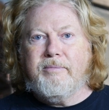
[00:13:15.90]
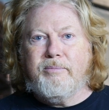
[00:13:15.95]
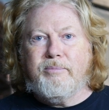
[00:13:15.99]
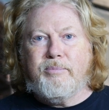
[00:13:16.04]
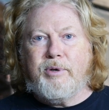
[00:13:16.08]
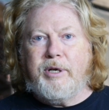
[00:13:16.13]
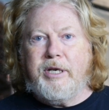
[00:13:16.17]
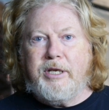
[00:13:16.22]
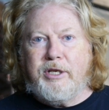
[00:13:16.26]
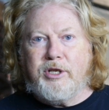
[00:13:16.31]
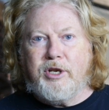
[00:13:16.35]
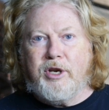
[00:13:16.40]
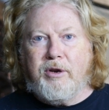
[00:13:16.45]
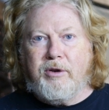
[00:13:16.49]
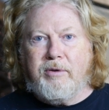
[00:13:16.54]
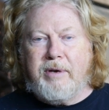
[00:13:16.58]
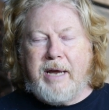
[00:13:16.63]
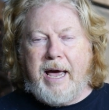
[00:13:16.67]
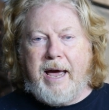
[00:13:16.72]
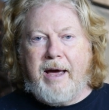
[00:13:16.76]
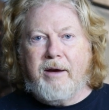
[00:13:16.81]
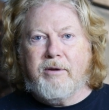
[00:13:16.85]
pretty
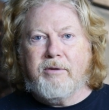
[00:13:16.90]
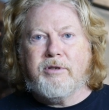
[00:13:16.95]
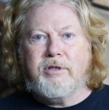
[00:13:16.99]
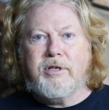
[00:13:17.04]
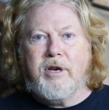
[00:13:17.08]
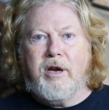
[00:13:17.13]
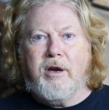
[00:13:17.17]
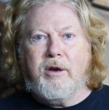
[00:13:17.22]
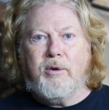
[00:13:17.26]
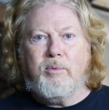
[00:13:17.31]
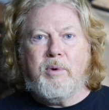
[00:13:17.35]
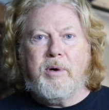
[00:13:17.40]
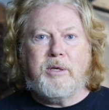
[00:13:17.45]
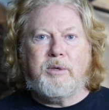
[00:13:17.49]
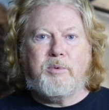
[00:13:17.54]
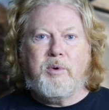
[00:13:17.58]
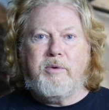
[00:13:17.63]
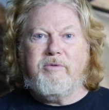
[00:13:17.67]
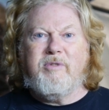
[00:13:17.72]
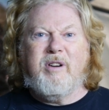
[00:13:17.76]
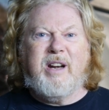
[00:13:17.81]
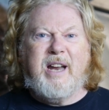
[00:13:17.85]
soon now, so once
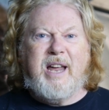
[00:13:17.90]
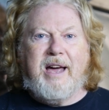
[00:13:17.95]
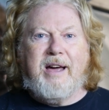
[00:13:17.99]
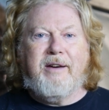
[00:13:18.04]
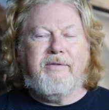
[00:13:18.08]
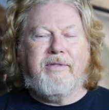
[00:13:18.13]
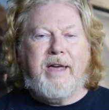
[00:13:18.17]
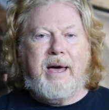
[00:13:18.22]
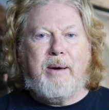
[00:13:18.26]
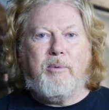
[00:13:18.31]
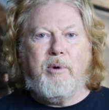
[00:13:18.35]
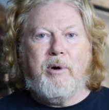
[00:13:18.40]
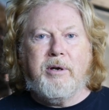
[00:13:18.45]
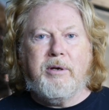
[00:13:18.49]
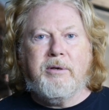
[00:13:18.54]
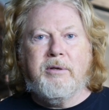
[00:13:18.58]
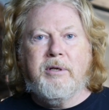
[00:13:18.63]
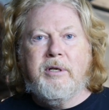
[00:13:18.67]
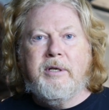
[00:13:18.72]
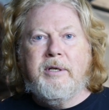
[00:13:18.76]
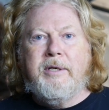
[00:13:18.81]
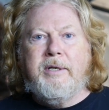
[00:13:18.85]
we've run out of that one.
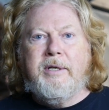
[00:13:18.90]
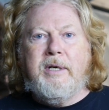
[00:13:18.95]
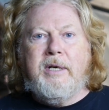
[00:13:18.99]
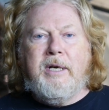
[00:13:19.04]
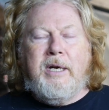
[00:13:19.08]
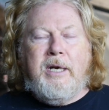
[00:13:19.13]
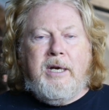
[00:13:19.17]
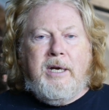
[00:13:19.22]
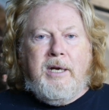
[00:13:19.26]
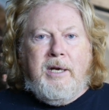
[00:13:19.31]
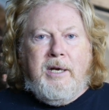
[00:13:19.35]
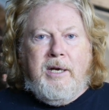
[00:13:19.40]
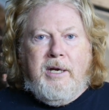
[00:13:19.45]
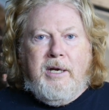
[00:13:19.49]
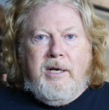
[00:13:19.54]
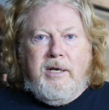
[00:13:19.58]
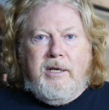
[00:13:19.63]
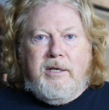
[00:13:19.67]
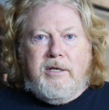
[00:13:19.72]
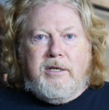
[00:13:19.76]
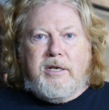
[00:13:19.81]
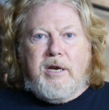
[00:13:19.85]

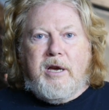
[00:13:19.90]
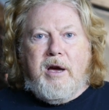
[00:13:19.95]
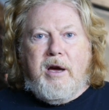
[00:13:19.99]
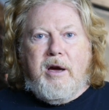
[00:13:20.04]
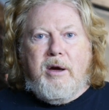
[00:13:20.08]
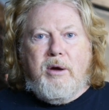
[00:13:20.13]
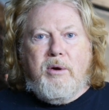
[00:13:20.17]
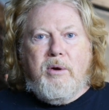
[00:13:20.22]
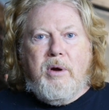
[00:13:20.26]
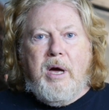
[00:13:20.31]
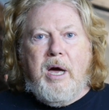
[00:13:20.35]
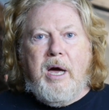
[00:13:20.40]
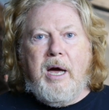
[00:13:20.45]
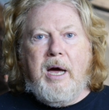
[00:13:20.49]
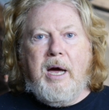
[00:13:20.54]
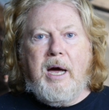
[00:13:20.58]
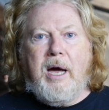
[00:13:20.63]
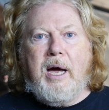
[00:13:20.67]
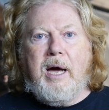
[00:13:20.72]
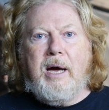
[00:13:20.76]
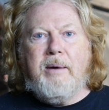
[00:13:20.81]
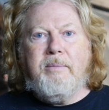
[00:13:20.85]
So
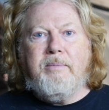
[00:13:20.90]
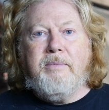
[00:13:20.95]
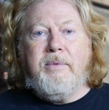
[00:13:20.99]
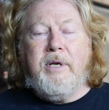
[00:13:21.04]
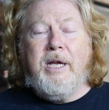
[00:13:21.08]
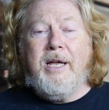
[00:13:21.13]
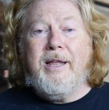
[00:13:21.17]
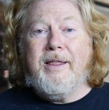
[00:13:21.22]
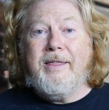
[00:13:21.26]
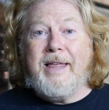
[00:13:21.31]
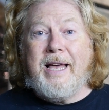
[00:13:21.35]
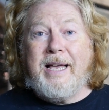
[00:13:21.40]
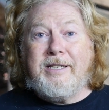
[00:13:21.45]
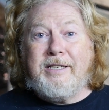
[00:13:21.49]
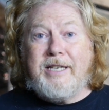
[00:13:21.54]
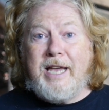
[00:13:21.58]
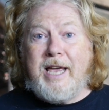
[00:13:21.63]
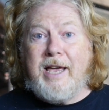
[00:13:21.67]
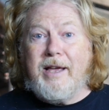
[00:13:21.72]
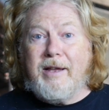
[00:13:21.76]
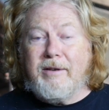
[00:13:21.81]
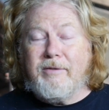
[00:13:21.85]
that's
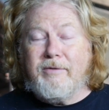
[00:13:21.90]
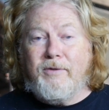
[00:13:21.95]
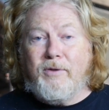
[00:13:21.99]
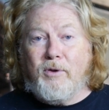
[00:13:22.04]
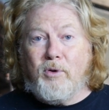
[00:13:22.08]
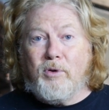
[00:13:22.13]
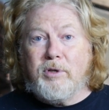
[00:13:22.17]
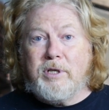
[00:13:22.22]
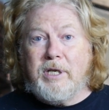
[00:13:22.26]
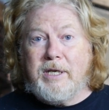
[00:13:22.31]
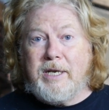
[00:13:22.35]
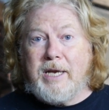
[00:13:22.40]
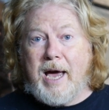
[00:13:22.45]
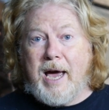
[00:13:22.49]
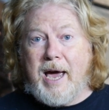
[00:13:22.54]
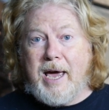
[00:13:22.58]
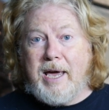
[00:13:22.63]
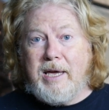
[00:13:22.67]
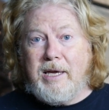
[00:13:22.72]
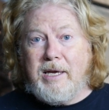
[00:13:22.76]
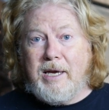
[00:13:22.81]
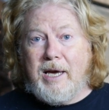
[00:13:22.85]
it for
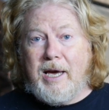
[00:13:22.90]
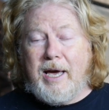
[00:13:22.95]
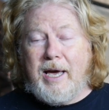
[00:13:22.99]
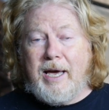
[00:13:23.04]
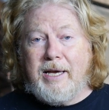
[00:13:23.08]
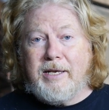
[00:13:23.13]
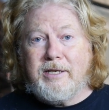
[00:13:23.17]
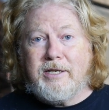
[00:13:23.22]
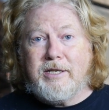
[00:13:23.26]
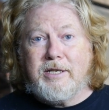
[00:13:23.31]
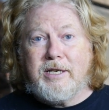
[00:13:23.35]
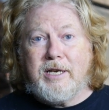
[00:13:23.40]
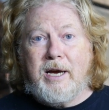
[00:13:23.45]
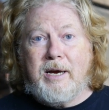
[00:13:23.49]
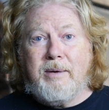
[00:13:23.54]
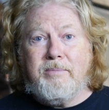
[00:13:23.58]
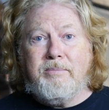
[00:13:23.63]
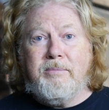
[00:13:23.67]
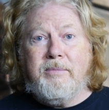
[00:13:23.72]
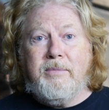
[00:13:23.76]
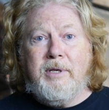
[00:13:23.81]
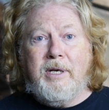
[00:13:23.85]
today. It's
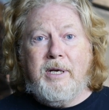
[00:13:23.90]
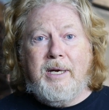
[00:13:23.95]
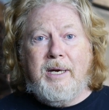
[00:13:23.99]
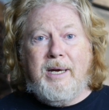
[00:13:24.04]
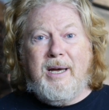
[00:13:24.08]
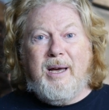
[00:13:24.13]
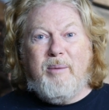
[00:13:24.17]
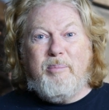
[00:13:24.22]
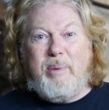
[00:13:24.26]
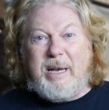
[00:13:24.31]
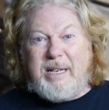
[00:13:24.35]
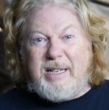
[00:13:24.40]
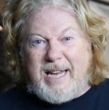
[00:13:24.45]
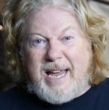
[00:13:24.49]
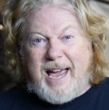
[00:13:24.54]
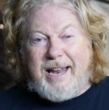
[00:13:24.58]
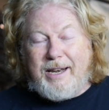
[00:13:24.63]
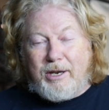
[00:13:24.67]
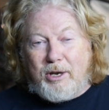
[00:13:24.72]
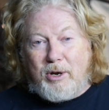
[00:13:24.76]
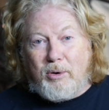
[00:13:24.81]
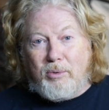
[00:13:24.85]
a bit
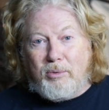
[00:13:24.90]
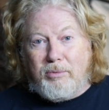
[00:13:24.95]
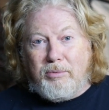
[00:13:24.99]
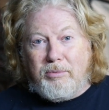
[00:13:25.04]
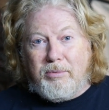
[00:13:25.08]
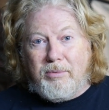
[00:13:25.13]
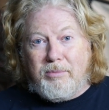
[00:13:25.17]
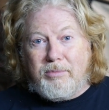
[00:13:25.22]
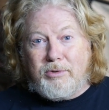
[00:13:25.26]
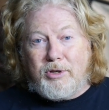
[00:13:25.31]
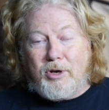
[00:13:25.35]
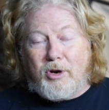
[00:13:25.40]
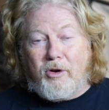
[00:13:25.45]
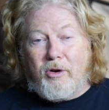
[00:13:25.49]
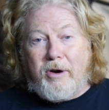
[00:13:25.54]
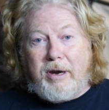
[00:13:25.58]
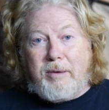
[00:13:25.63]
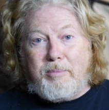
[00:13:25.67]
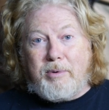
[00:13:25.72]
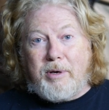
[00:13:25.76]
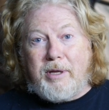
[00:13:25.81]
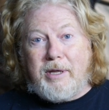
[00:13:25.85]
technical,
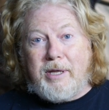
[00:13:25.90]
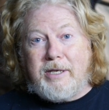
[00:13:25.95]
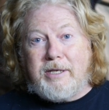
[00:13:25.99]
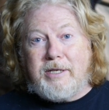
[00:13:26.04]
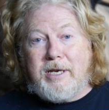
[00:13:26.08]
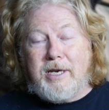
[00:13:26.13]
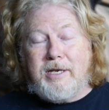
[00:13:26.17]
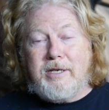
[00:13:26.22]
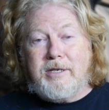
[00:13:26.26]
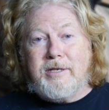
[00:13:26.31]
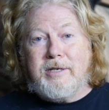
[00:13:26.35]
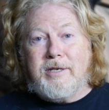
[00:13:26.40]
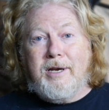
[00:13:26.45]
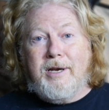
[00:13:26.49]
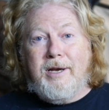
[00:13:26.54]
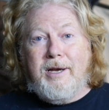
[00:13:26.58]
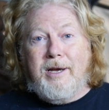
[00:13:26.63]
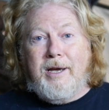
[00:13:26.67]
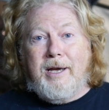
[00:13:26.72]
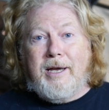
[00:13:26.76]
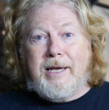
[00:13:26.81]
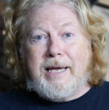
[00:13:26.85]
sorry, but this is
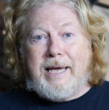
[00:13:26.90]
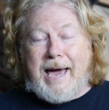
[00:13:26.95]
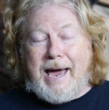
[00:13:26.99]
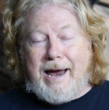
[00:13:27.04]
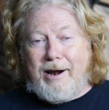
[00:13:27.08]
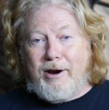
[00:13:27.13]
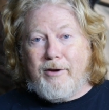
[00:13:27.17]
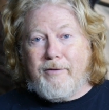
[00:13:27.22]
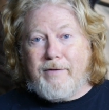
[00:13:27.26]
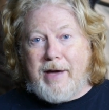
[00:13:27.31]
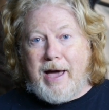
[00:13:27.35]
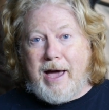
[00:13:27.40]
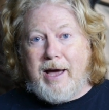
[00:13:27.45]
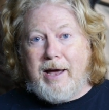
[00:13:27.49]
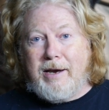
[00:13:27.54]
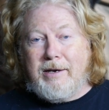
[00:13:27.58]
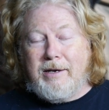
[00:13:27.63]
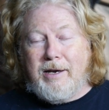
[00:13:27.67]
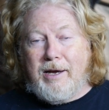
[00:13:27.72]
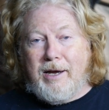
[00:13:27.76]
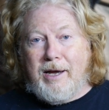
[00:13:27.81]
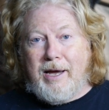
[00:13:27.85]

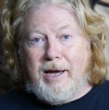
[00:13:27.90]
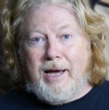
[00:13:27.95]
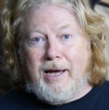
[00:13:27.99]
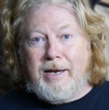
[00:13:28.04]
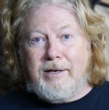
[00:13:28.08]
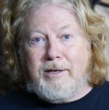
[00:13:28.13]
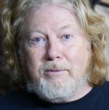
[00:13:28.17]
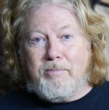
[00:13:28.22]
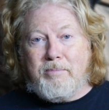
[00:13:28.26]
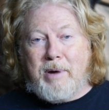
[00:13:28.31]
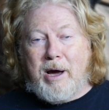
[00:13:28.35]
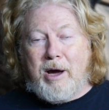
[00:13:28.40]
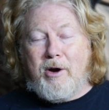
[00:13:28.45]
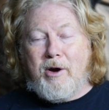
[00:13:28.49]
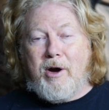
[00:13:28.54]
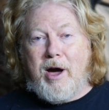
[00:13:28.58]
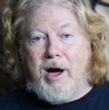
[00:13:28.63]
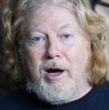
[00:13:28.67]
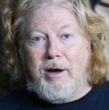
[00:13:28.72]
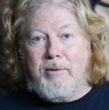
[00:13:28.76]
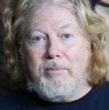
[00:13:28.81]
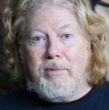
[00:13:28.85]
caravan and
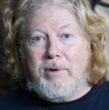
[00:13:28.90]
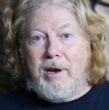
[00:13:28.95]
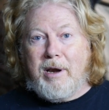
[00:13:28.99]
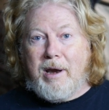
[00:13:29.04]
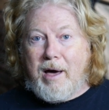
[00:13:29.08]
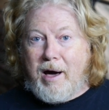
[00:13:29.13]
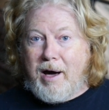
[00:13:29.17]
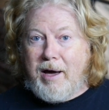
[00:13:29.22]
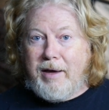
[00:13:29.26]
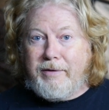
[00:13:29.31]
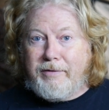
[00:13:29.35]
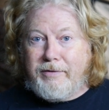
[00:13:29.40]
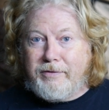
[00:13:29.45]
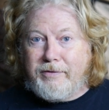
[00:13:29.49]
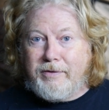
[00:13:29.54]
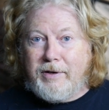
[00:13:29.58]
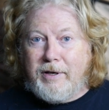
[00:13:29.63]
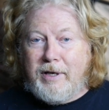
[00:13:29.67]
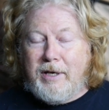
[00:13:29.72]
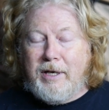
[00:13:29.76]
motorhome life.